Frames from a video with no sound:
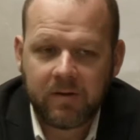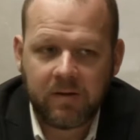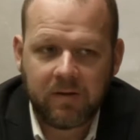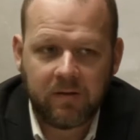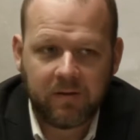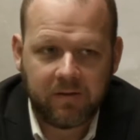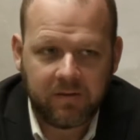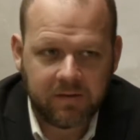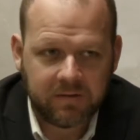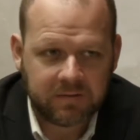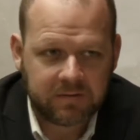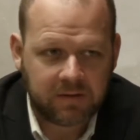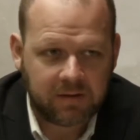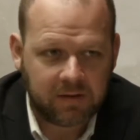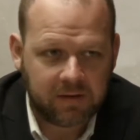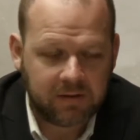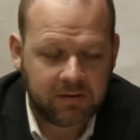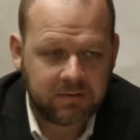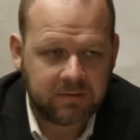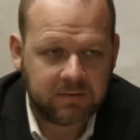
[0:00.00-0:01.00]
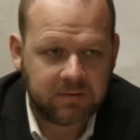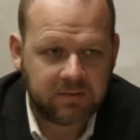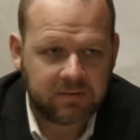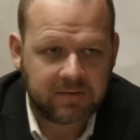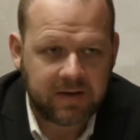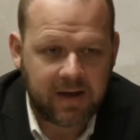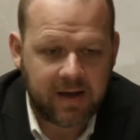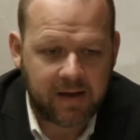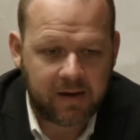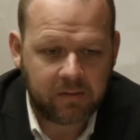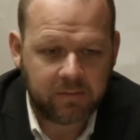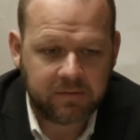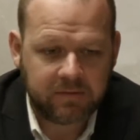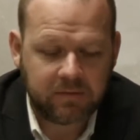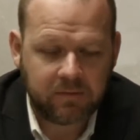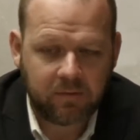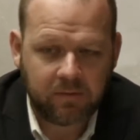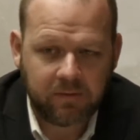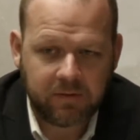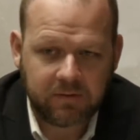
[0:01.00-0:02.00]
In this case, since Adam is
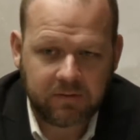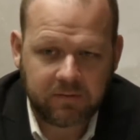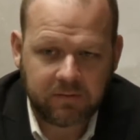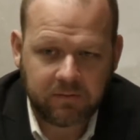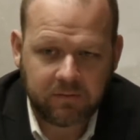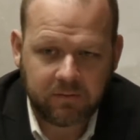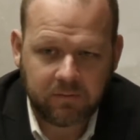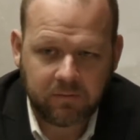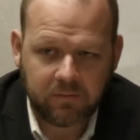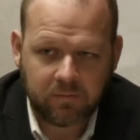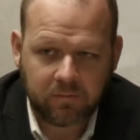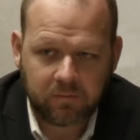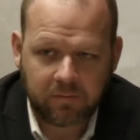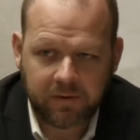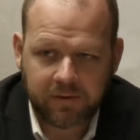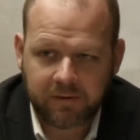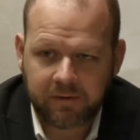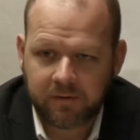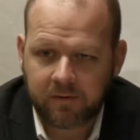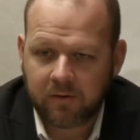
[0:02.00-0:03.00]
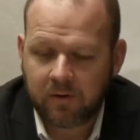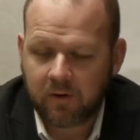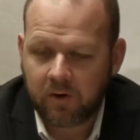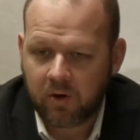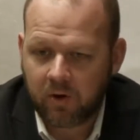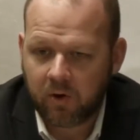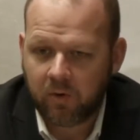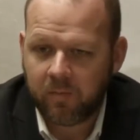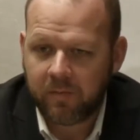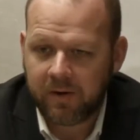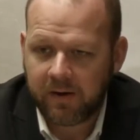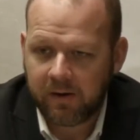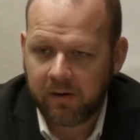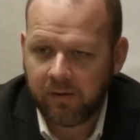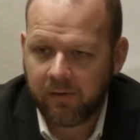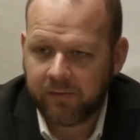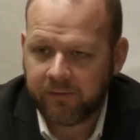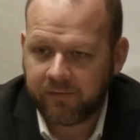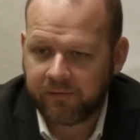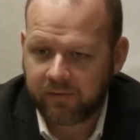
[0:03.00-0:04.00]
going to render home
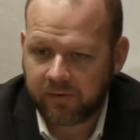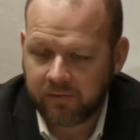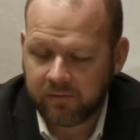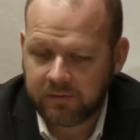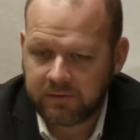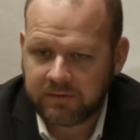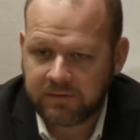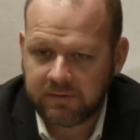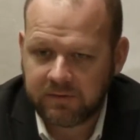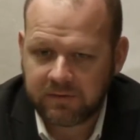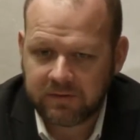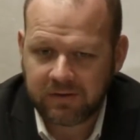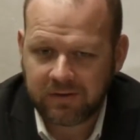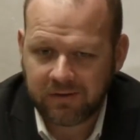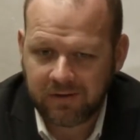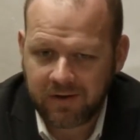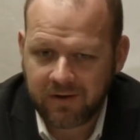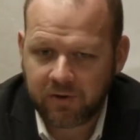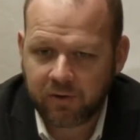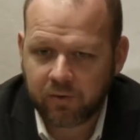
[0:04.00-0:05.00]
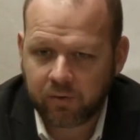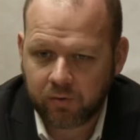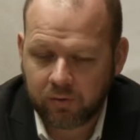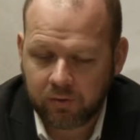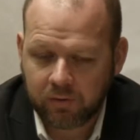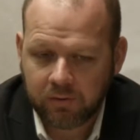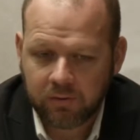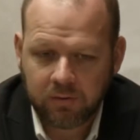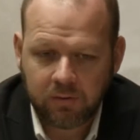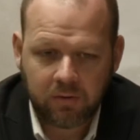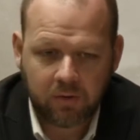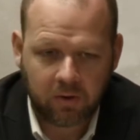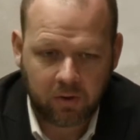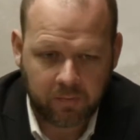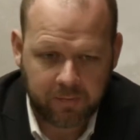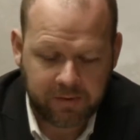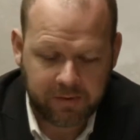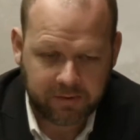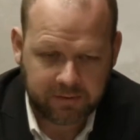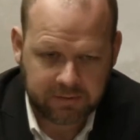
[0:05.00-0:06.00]
health services, clinical
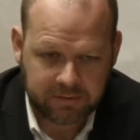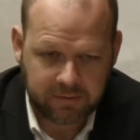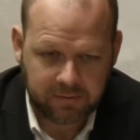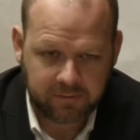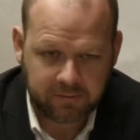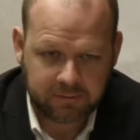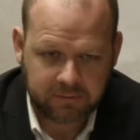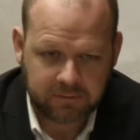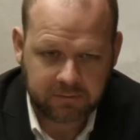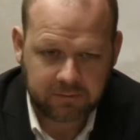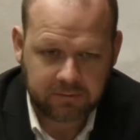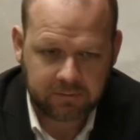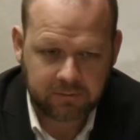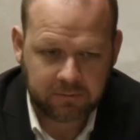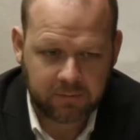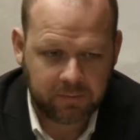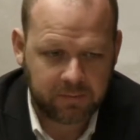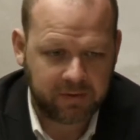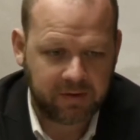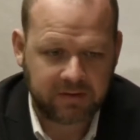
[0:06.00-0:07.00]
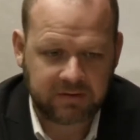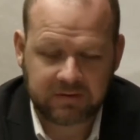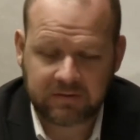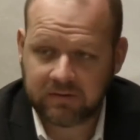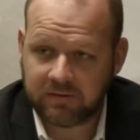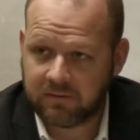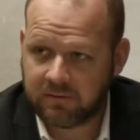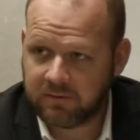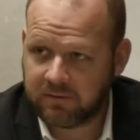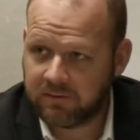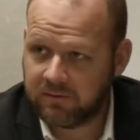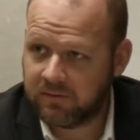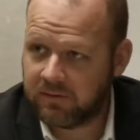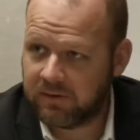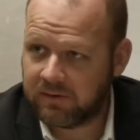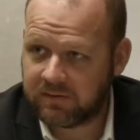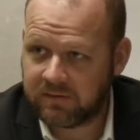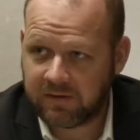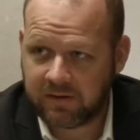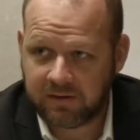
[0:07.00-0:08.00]
home health services, remember that sitter,
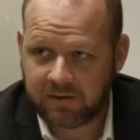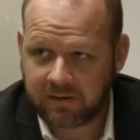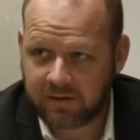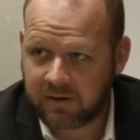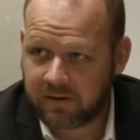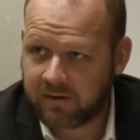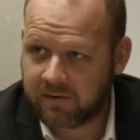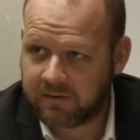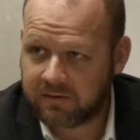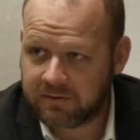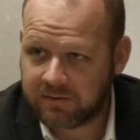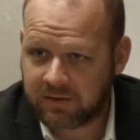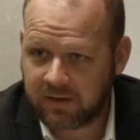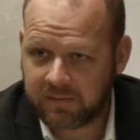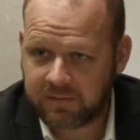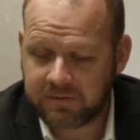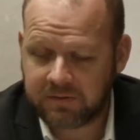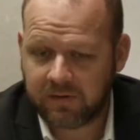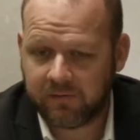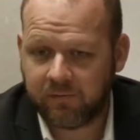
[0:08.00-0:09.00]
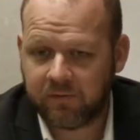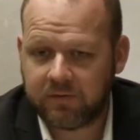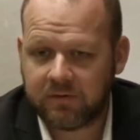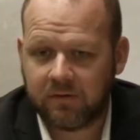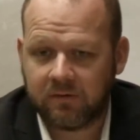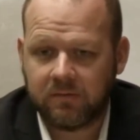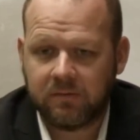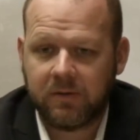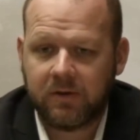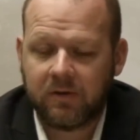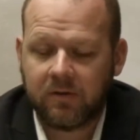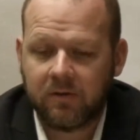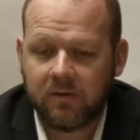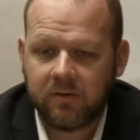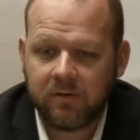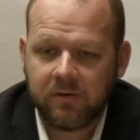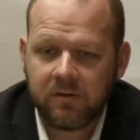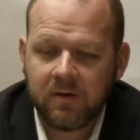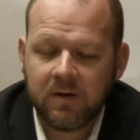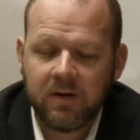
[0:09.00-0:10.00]
attendant care type stuff we talked about
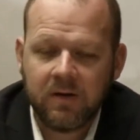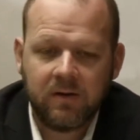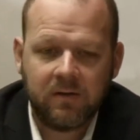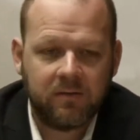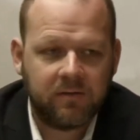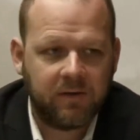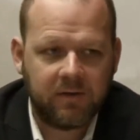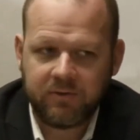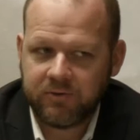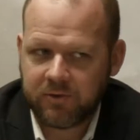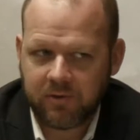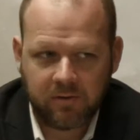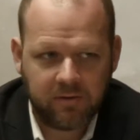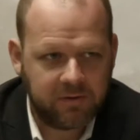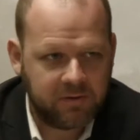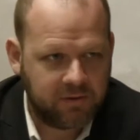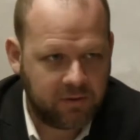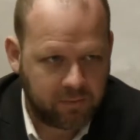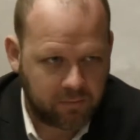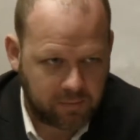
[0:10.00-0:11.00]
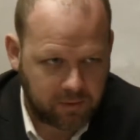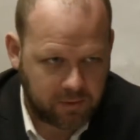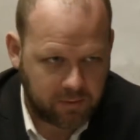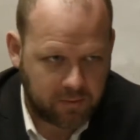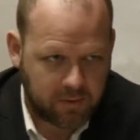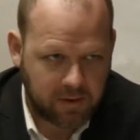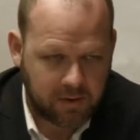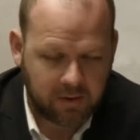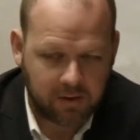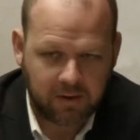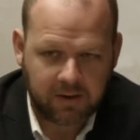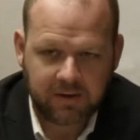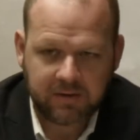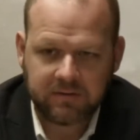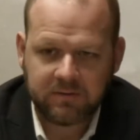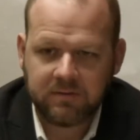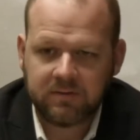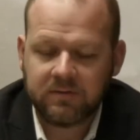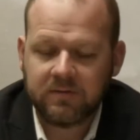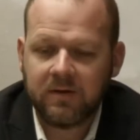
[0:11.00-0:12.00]
earlier, they generally don't require a
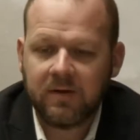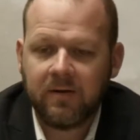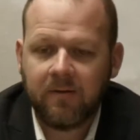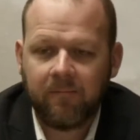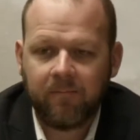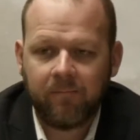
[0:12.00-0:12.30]
license.